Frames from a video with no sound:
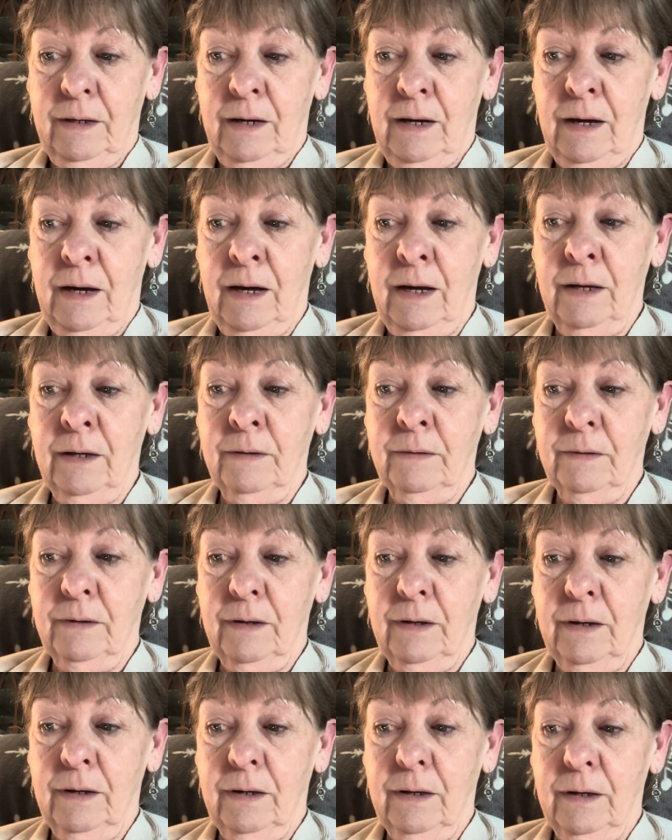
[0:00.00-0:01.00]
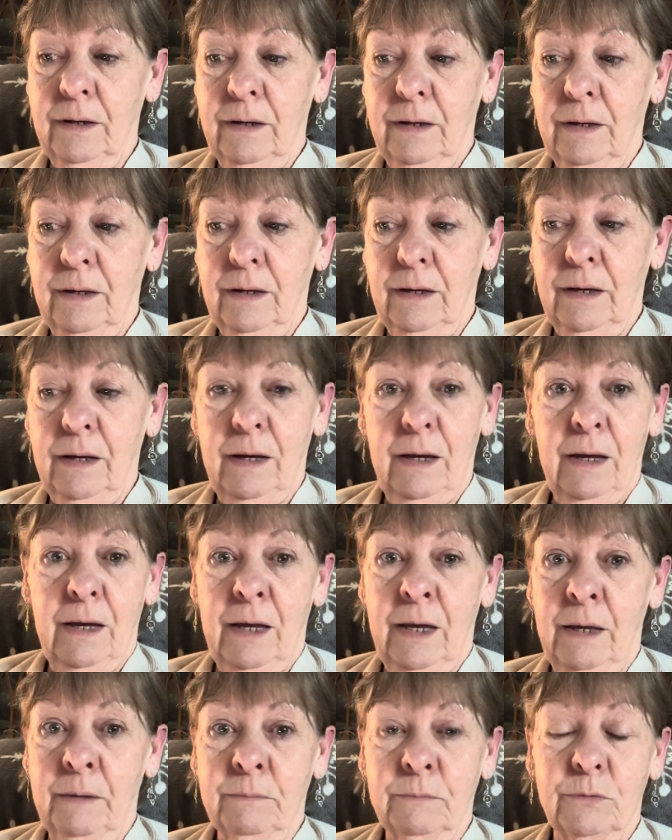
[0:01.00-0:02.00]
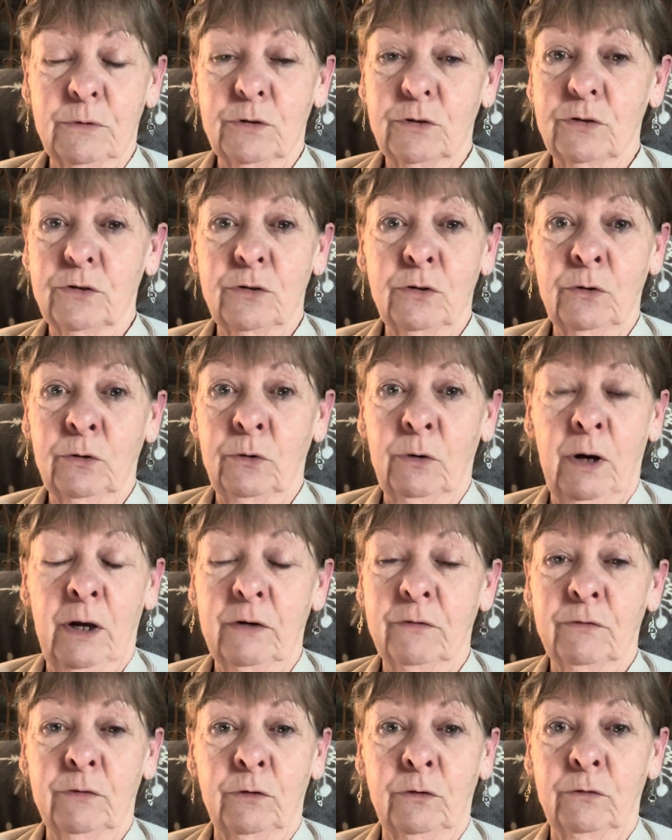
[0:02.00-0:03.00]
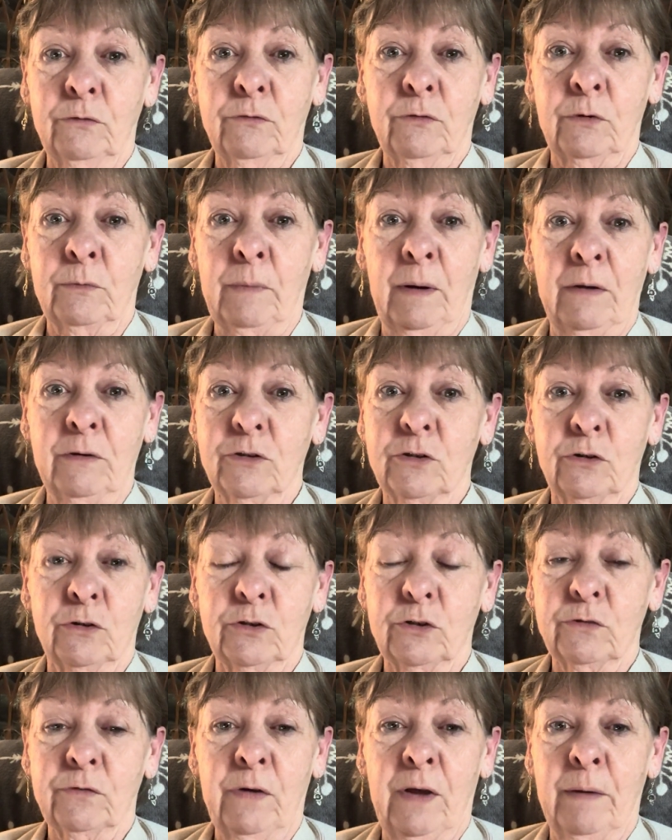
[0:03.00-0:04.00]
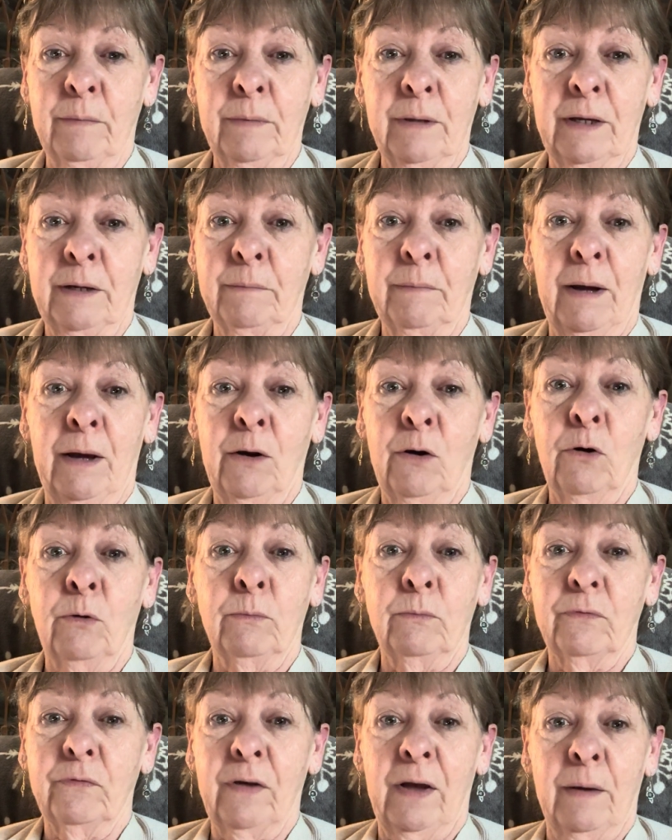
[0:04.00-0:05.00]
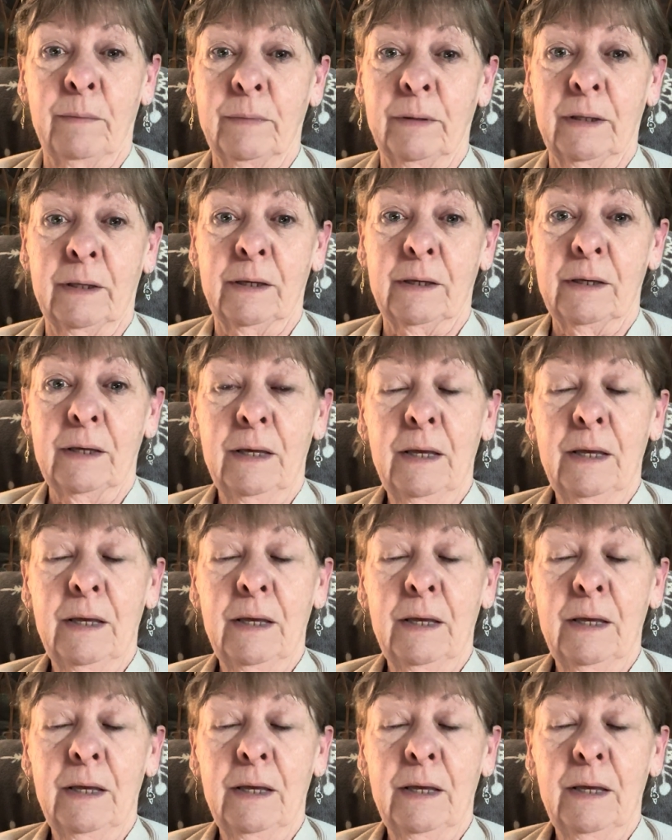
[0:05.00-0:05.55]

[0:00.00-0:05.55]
I am so grateful for my church family and my home family.